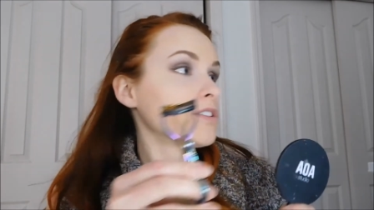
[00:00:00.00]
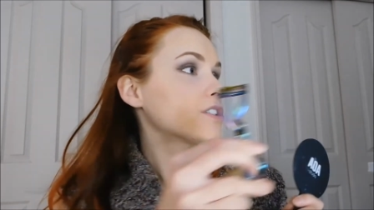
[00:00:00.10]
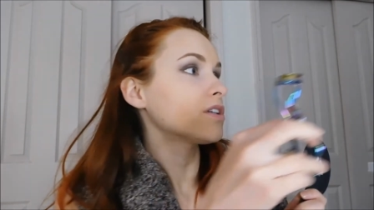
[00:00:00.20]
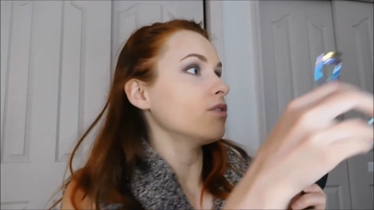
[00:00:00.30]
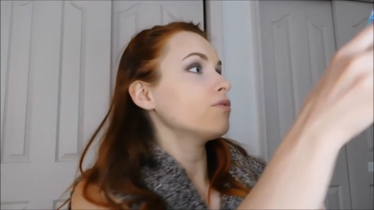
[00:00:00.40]

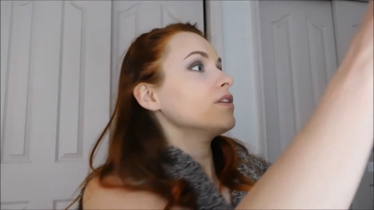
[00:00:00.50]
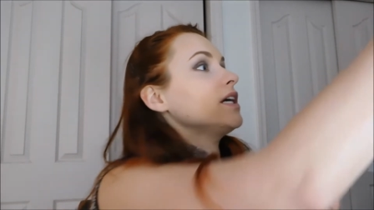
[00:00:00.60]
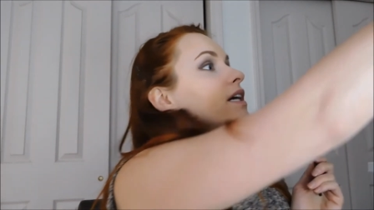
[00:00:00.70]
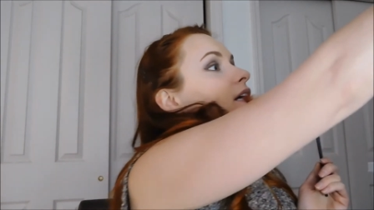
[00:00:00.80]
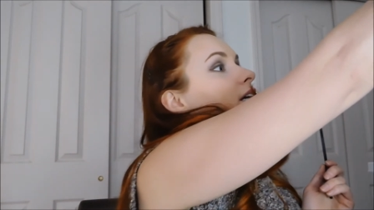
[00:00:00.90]
just
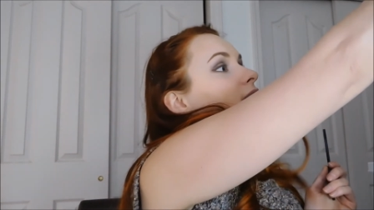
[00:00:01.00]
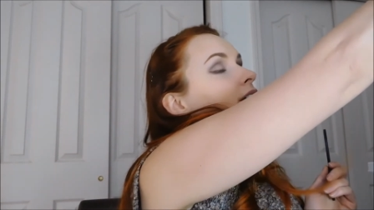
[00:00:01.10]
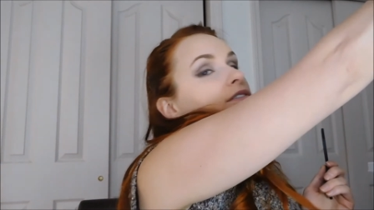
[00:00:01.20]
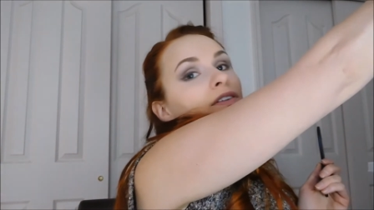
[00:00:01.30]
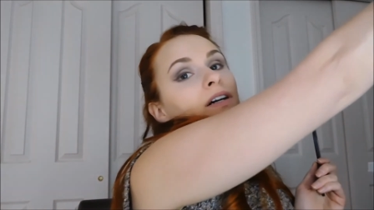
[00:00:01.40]
hopefully
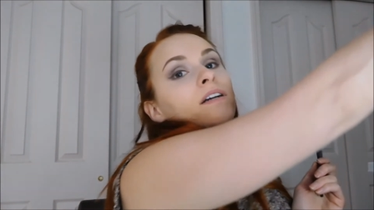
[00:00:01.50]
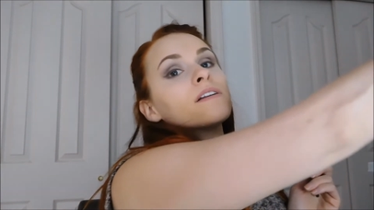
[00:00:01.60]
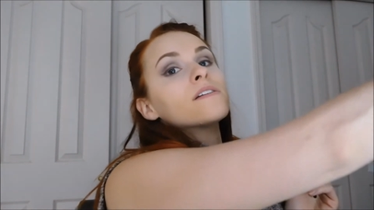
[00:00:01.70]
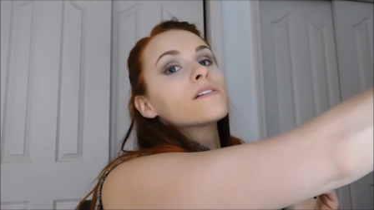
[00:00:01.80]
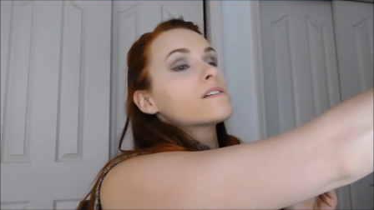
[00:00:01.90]
give
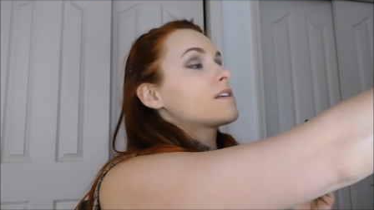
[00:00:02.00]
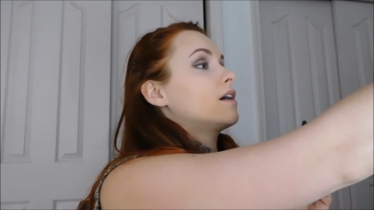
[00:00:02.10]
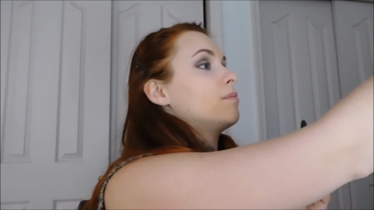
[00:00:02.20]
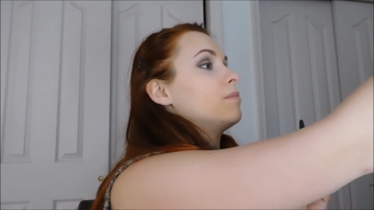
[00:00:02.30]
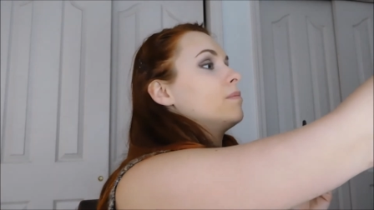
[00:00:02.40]

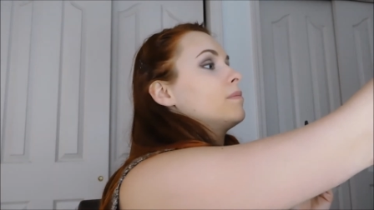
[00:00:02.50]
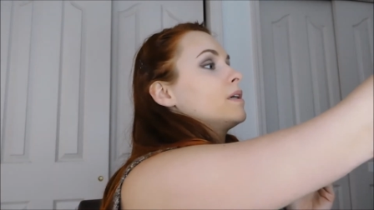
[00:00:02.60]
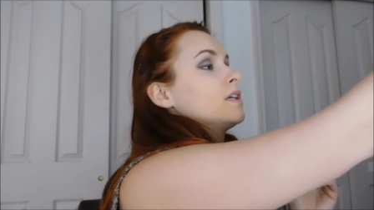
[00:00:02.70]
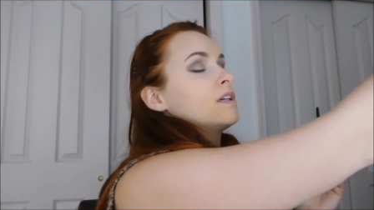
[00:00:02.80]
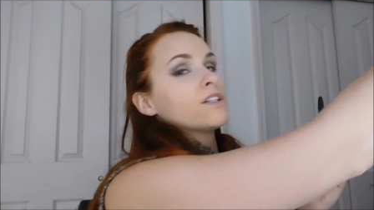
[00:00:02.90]
some
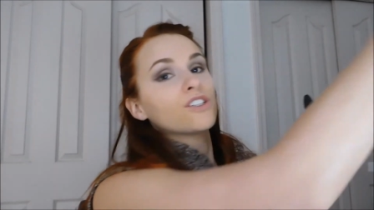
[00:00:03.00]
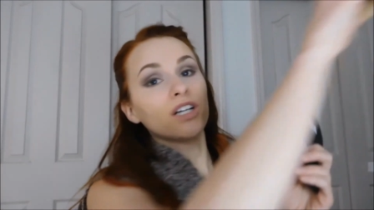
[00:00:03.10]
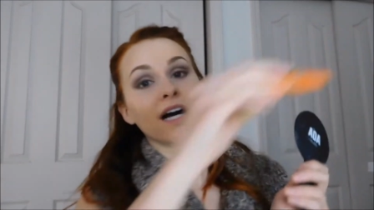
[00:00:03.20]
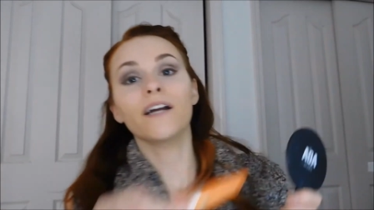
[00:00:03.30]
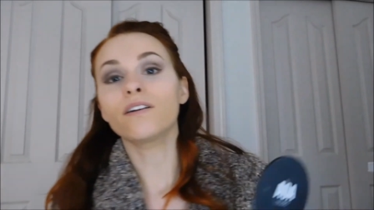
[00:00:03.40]

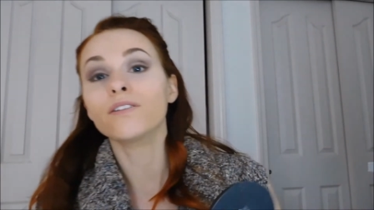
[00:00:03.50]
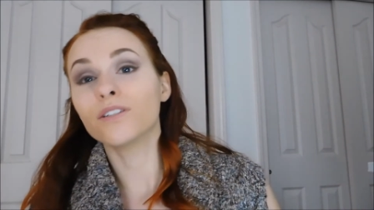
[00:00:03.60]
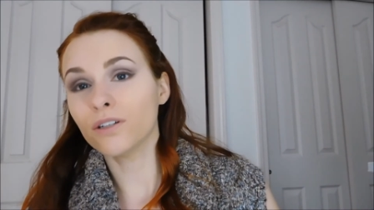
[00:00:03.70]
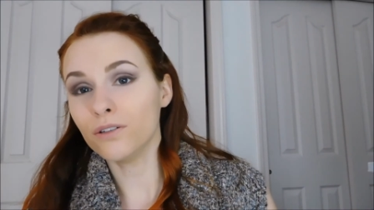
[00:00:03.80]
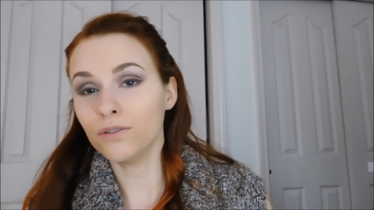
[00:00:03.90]

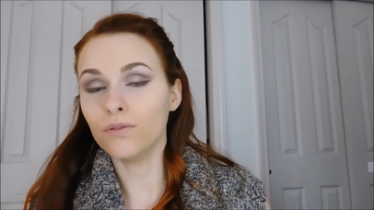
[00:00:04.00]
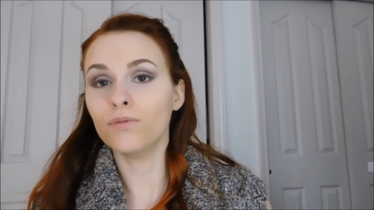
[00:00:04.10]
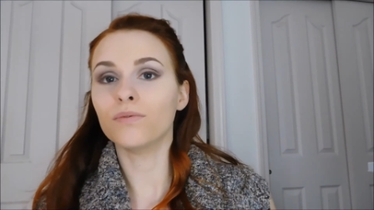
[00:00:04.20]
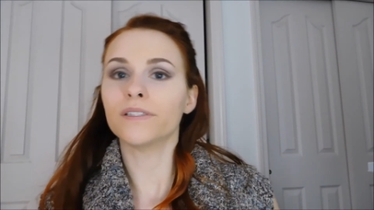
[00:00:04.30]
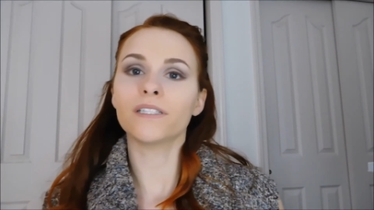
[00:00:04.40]
child
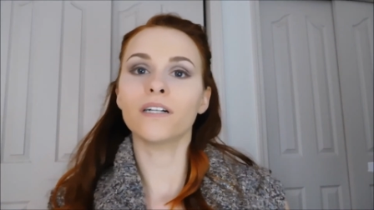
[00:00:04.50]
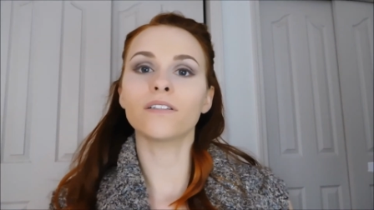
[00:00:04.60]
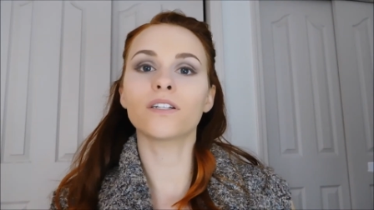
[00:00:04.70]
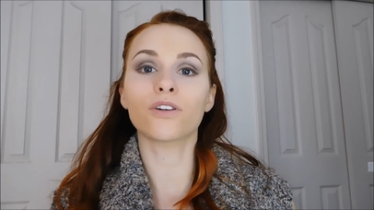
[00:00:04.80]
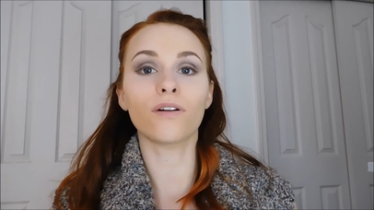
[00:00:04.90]
who was
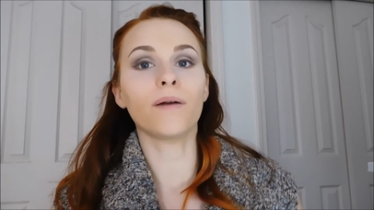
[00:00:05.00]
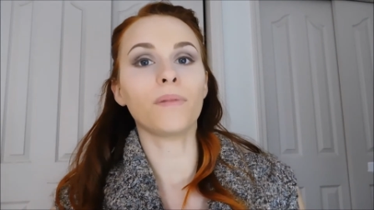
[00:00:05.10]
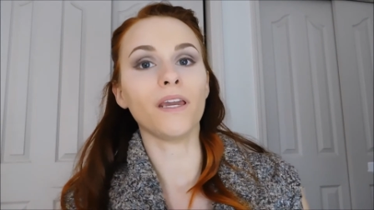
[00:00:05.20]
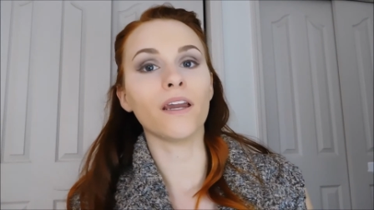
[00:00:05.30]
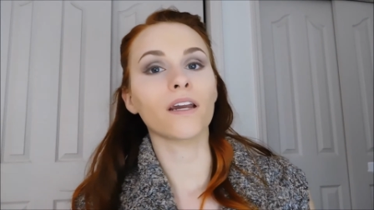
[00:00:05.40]
dealt a
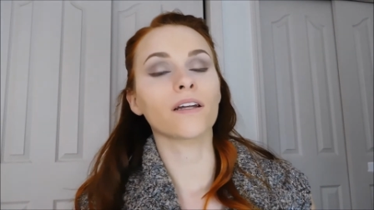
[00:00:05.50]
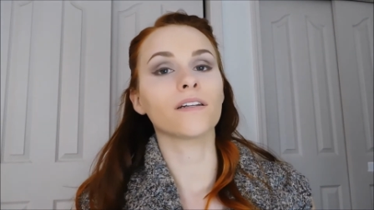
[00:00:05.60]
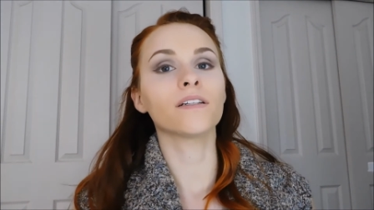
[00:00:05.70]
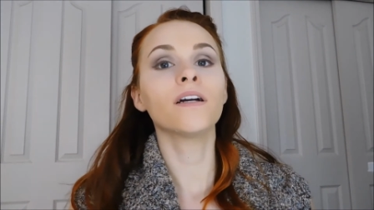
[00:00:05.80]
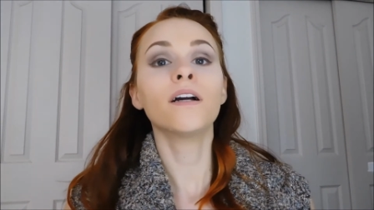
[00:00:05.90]
crappy
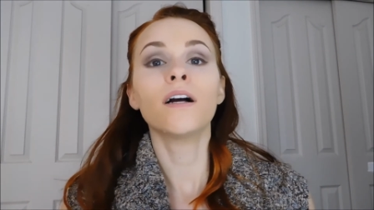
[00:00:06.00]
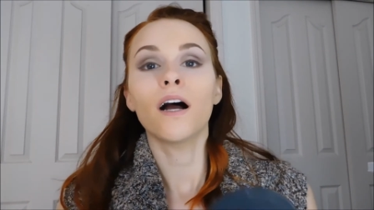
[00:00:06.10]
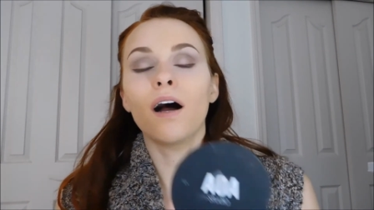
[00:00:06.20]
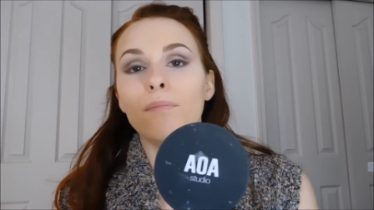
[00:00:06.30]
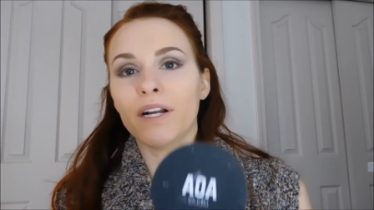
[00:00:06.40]
hand
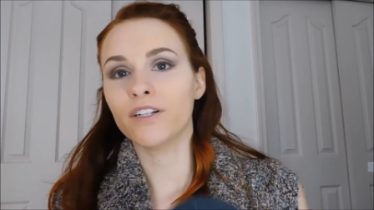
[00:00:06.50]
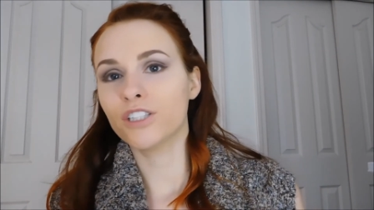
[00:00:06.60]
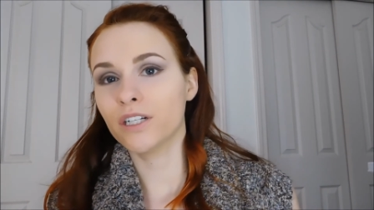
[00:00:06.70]
a better